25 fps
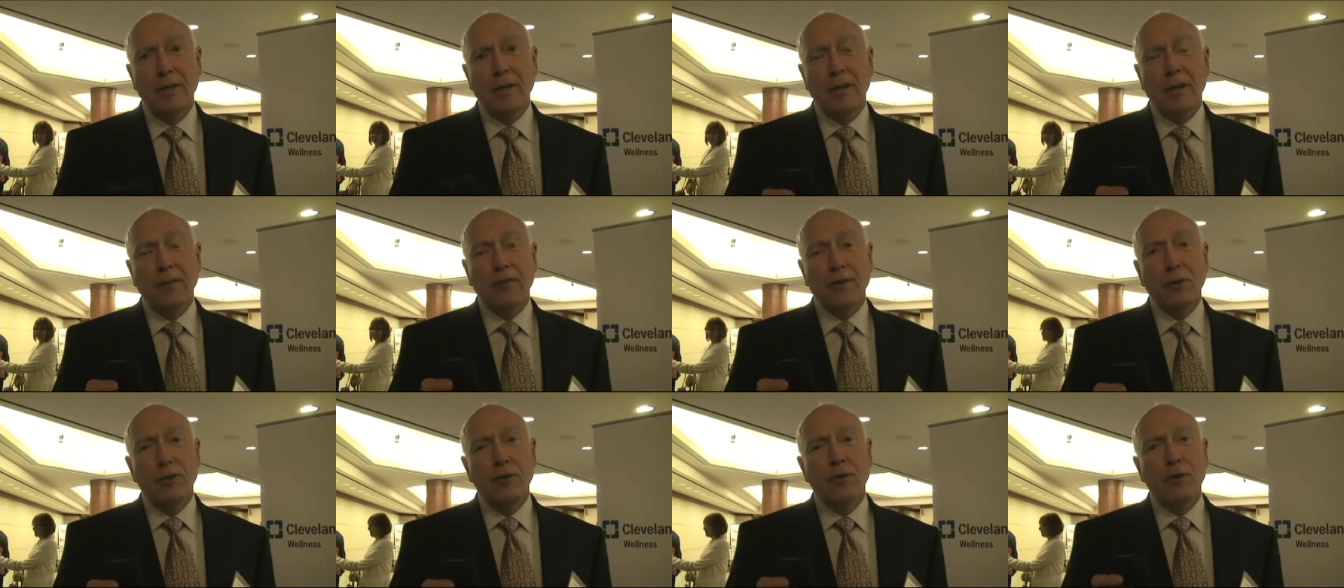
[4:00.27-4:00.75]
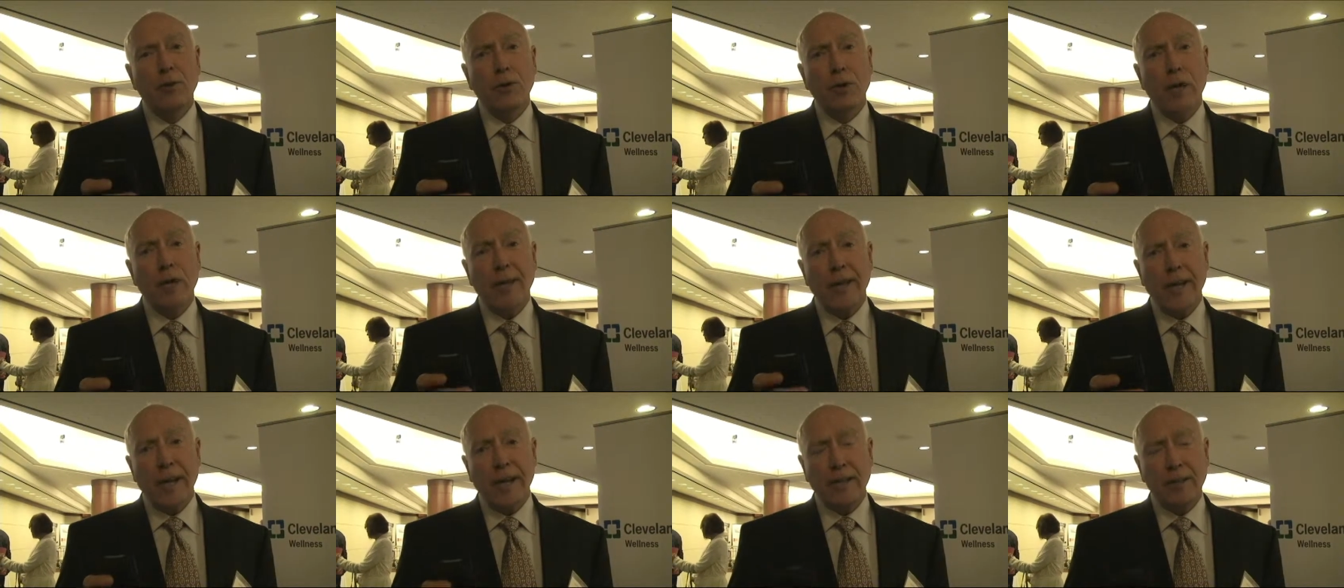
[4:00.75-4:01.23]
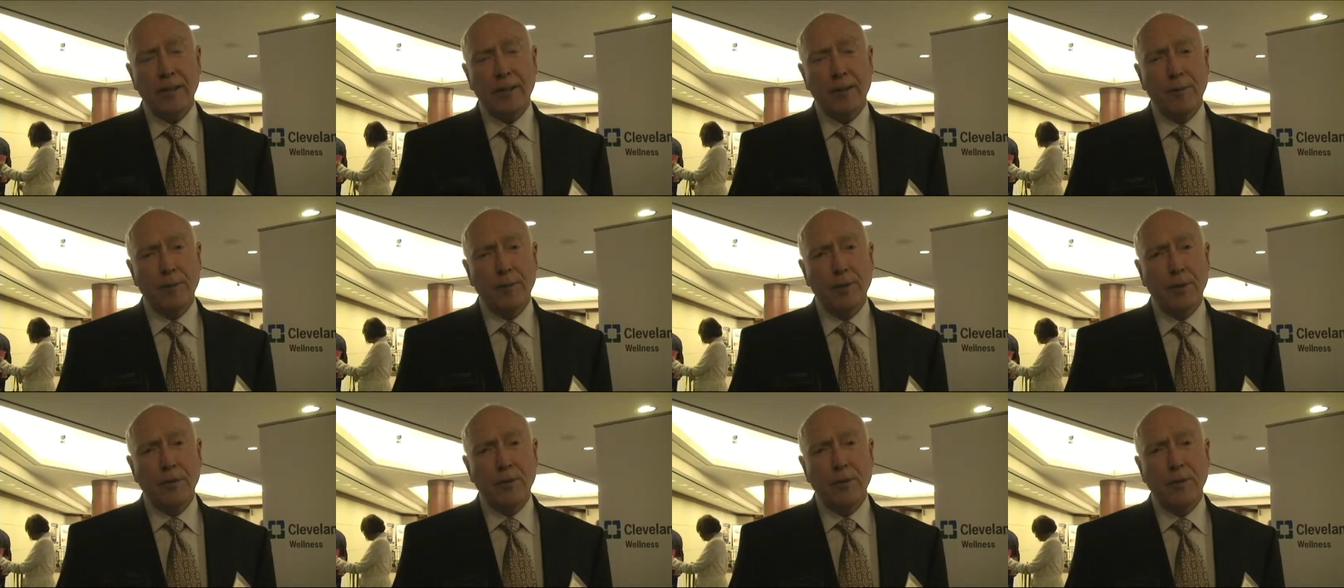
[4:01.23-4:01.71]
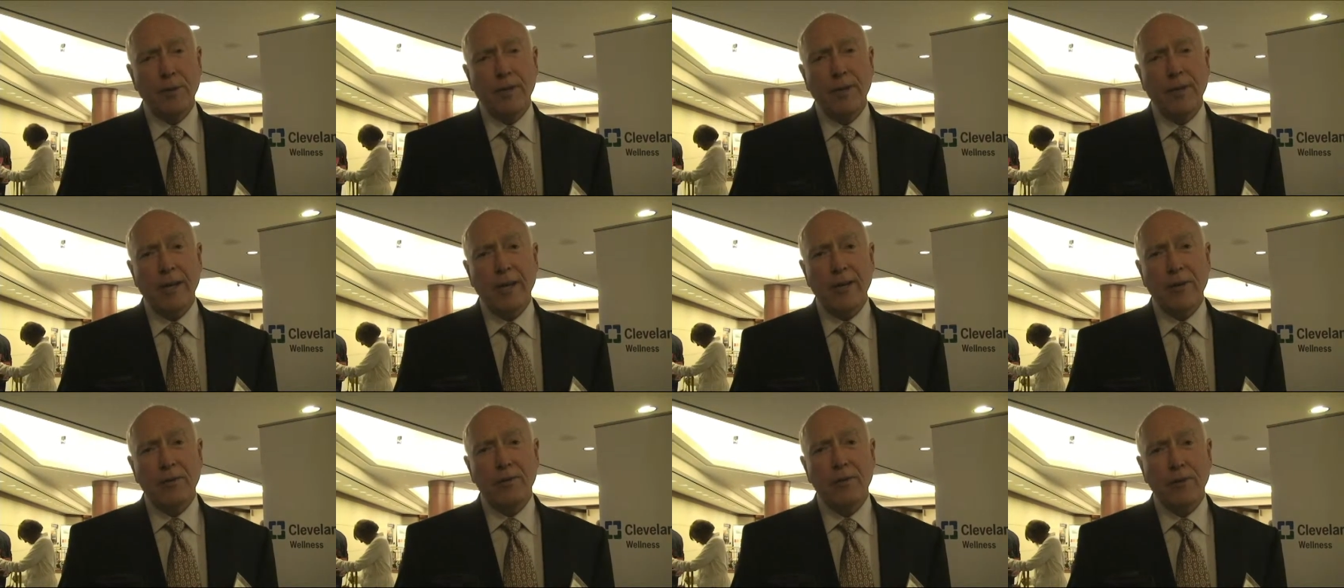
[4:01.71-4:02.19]
of the new connection between
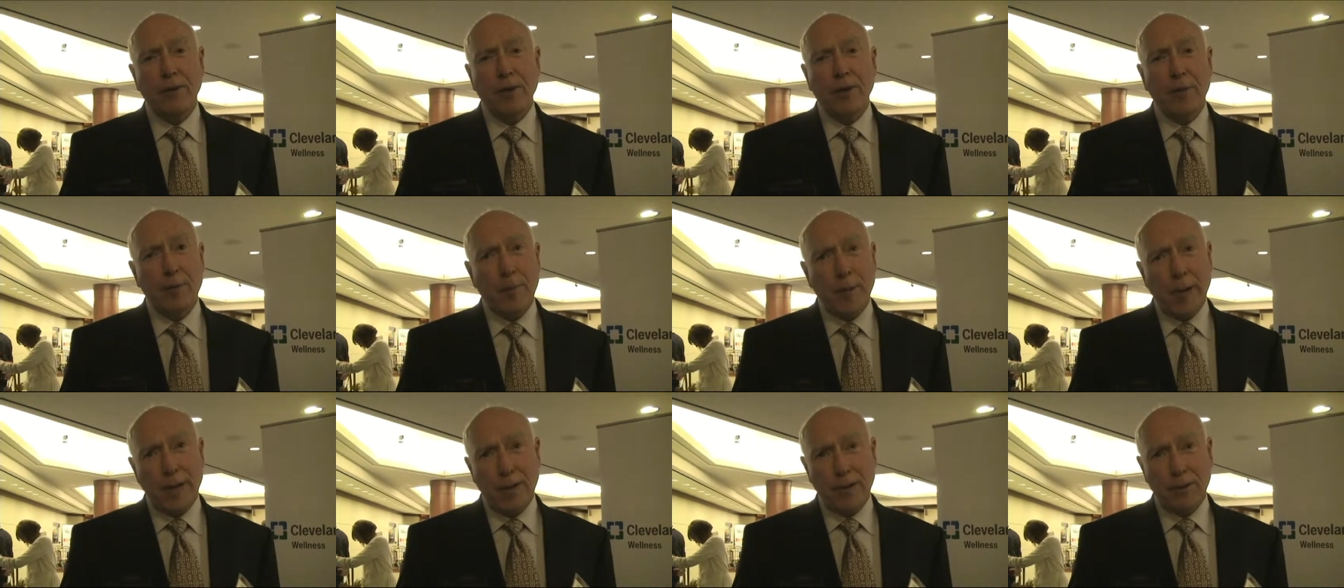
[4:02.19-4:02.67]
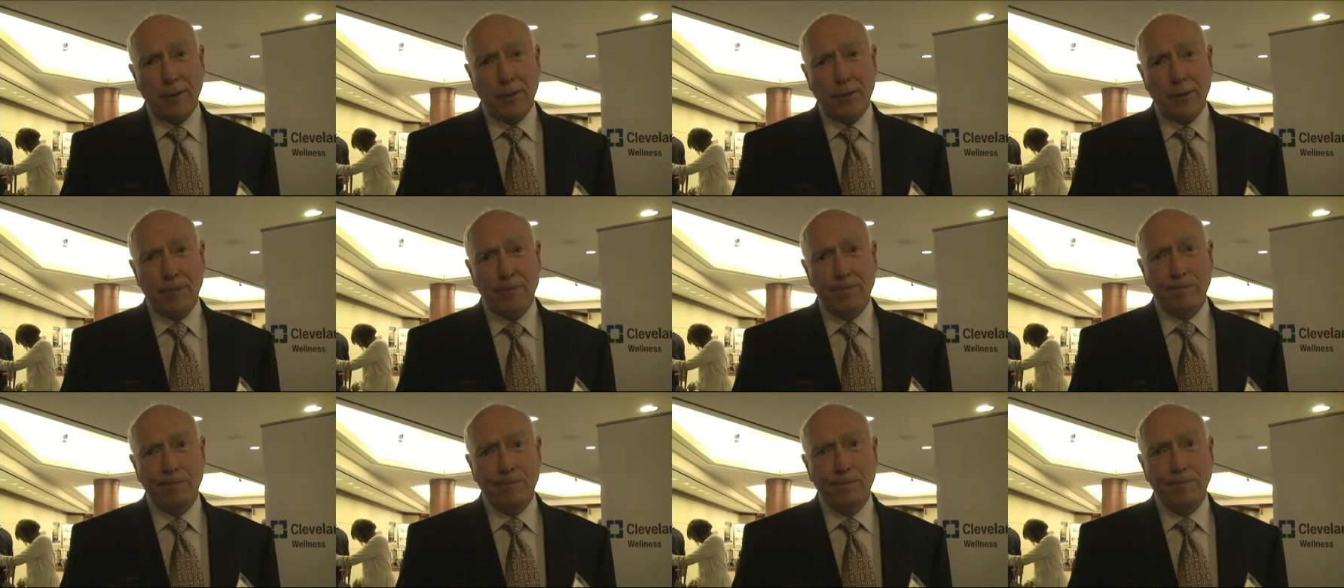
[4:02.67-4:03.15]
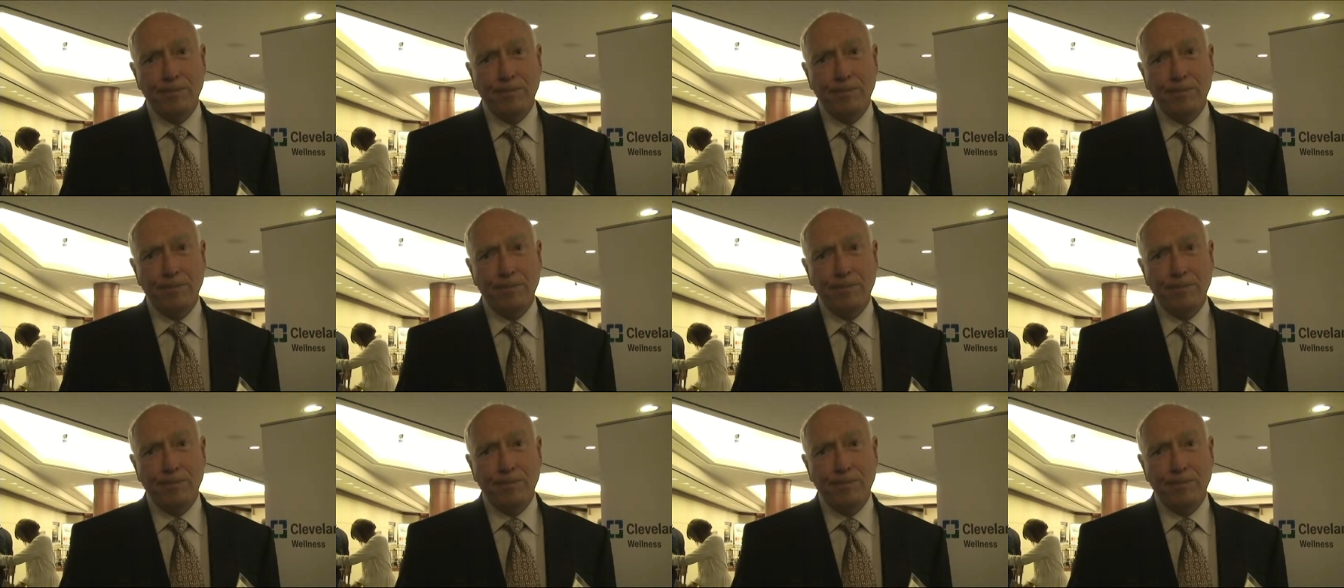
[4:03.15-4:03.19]
dentistry and medicine.